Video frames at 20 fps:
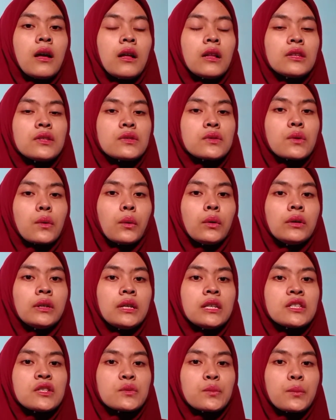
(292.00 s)
Also,
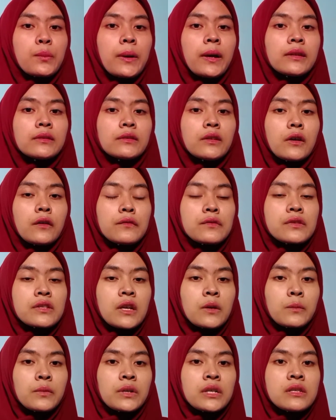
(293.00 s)
in spite of some
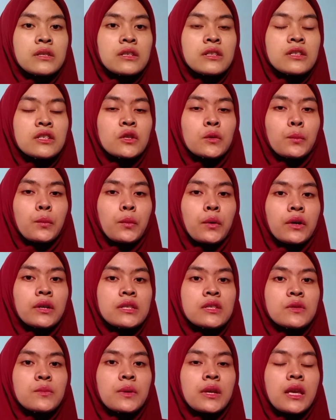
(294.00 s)
research
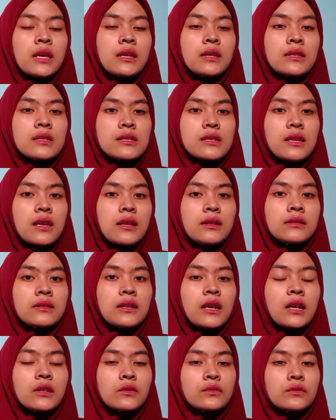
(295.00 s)
reports, speaking skill
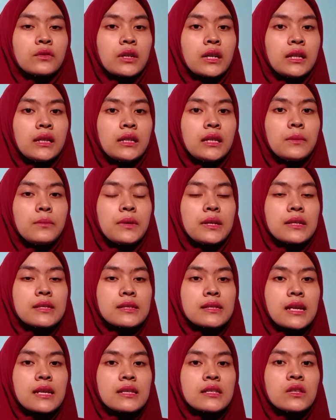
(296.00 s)
cannot really be
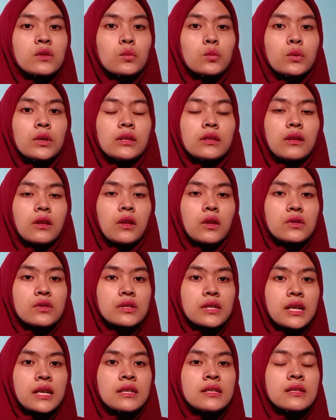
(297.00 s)
assessed with closed
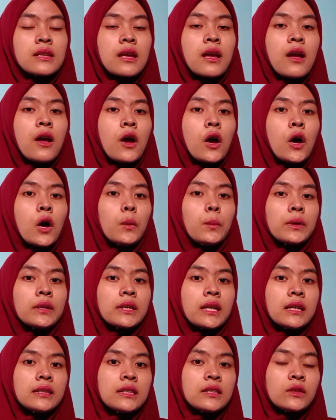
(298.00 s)
tests
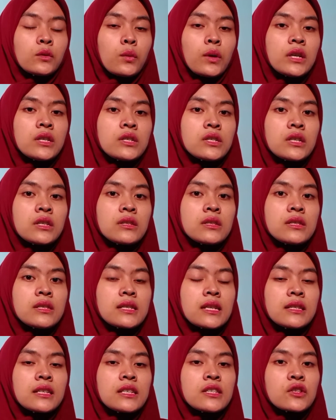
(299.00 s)
open-ended questions,
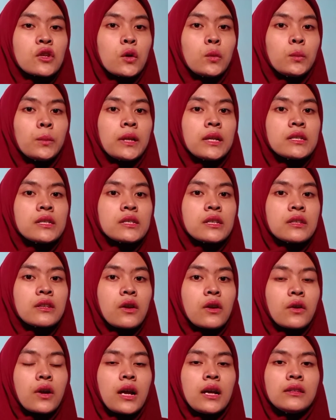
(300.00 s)
sentence completion,
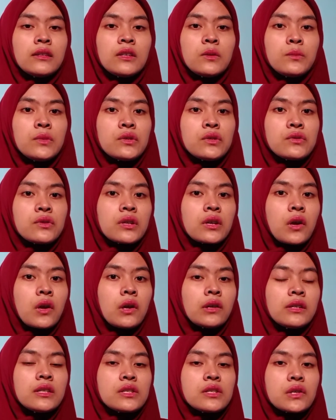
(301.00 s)
or other measures
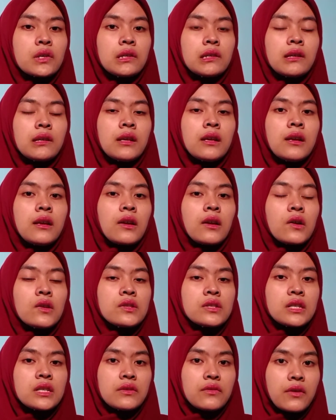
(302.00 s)

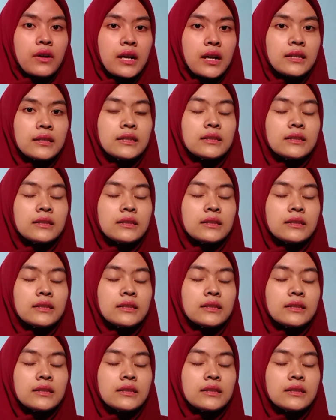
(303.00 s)
considered